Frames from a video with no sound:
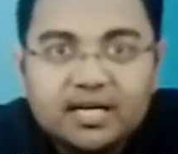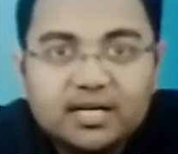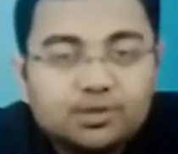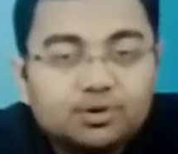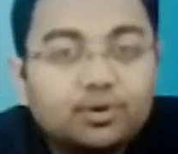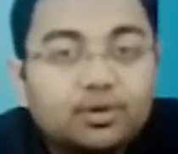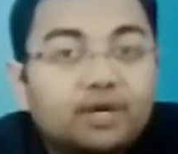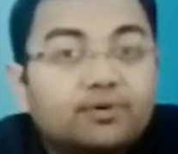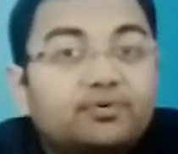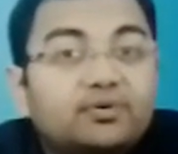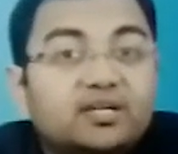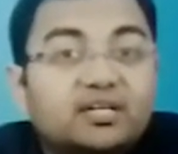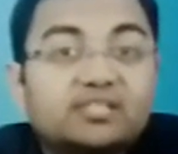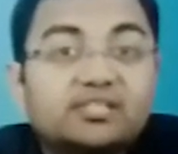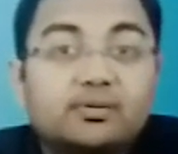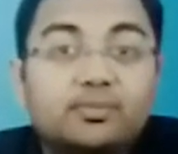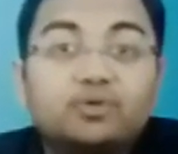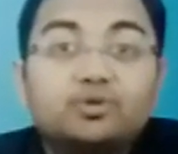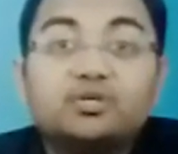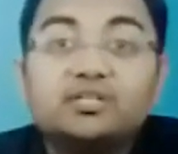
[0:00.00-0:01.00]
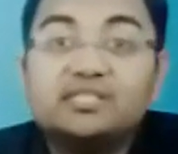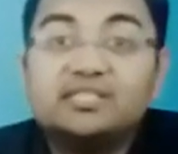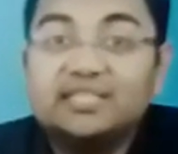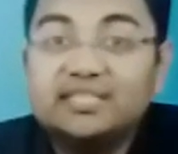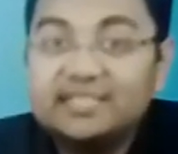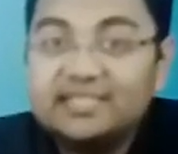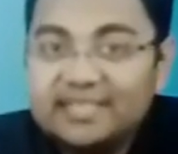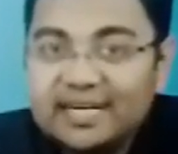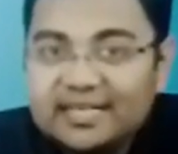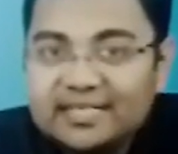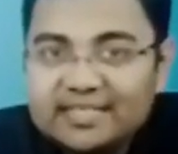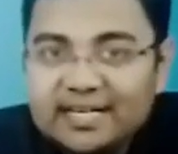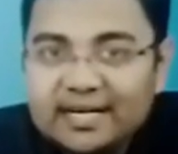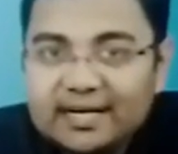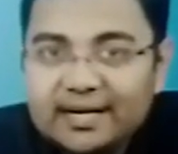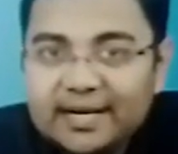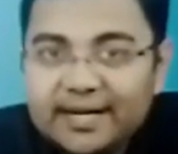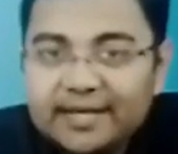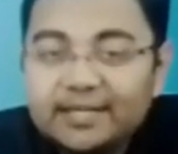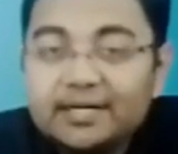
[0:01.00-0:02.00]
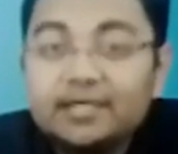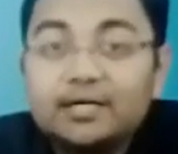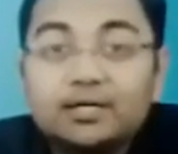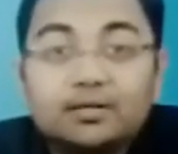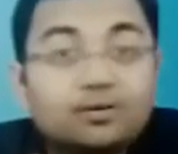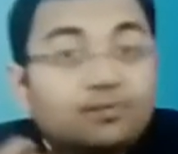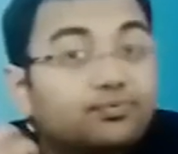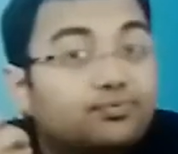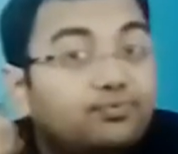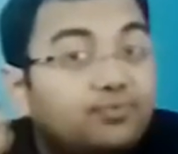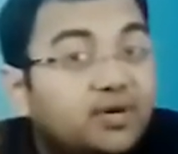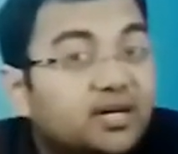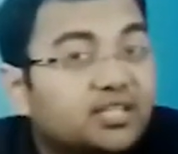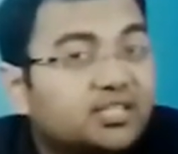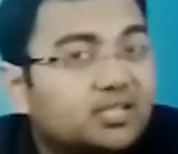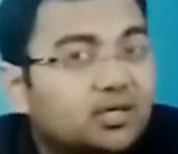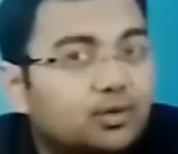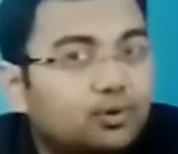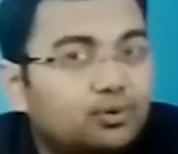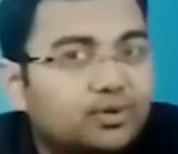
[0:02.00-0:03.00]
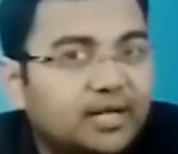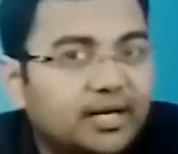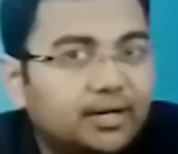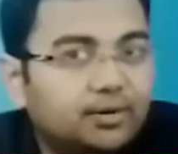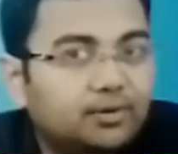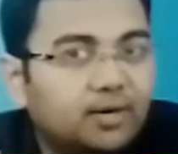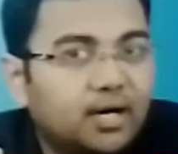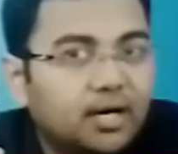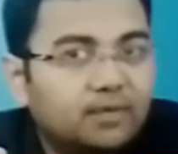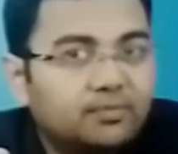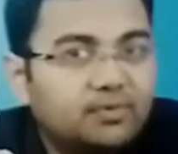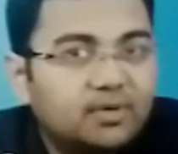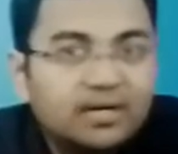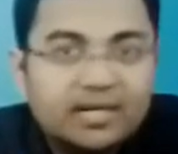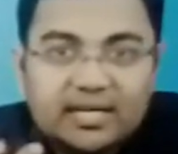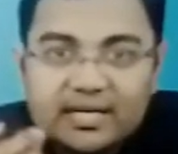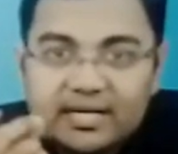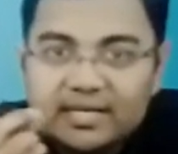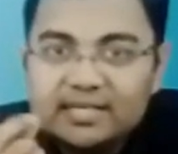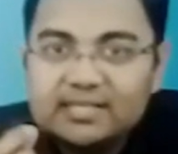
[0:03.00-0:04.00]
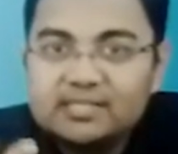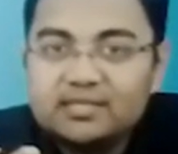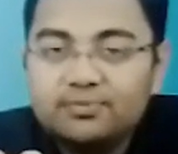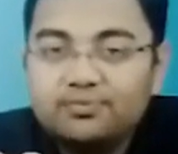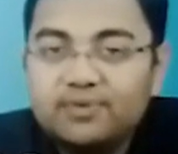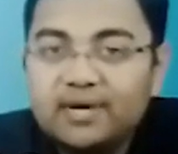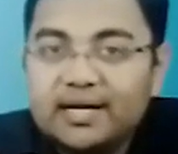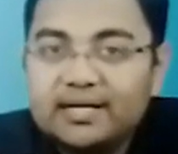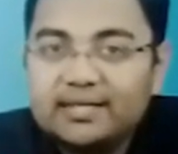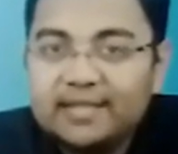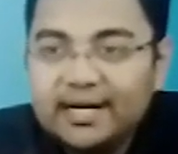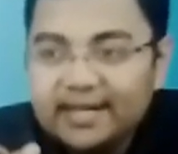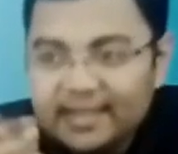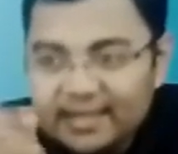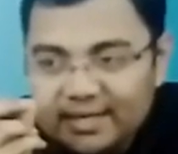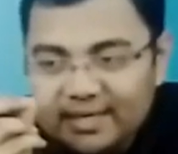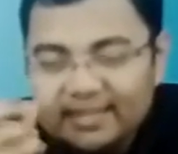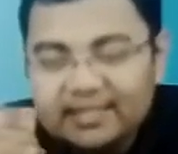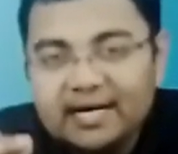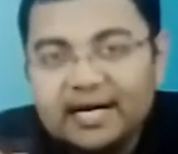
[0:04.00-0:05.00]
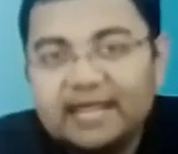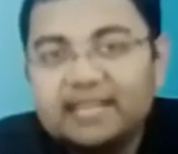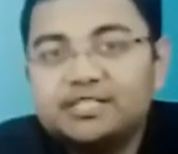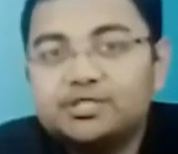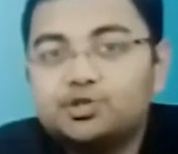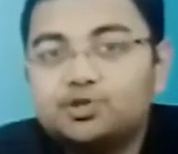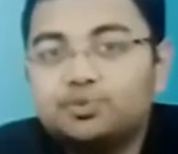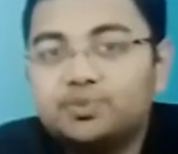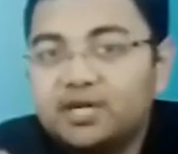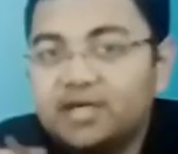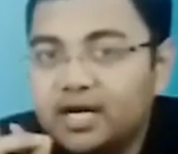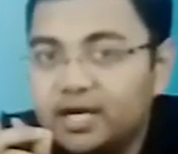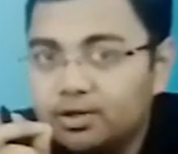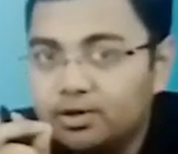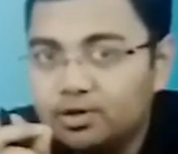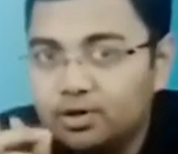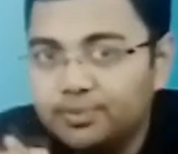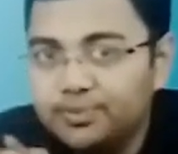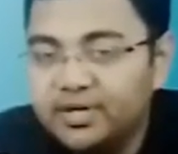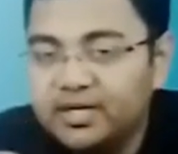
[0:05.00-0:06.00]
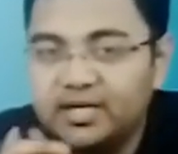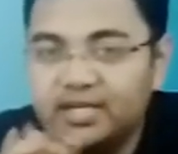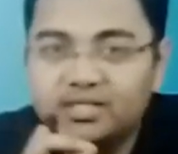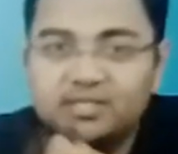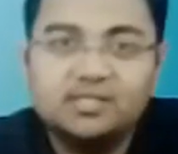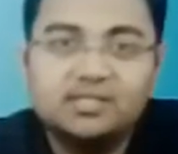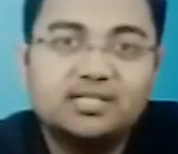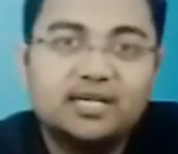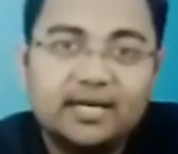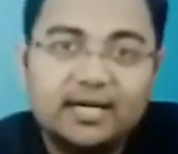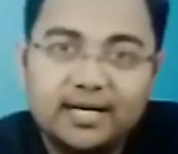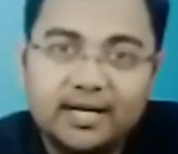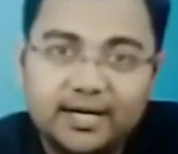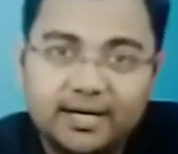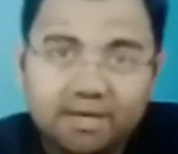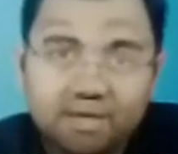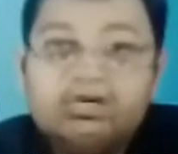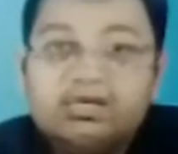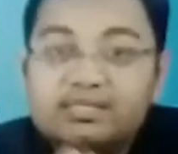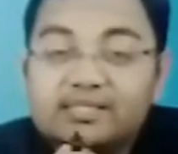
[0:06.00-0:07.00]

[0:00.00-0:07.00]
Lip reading: So if it is about a GSAT satellite, the first clue that you have is the fact that it has to be a communication satellite.